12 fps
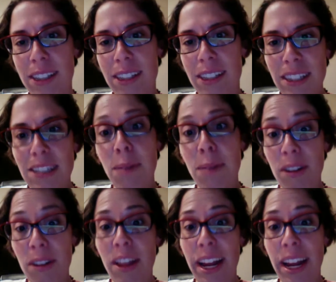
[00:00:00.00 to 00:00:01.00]
This is about
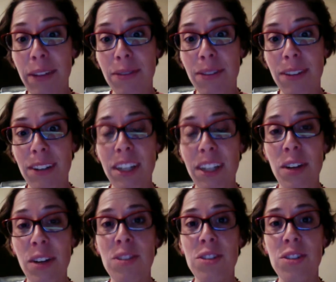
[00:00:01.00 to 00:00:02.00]
life,
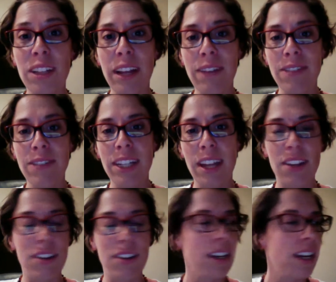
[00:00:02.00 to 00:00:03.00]
and doing life together.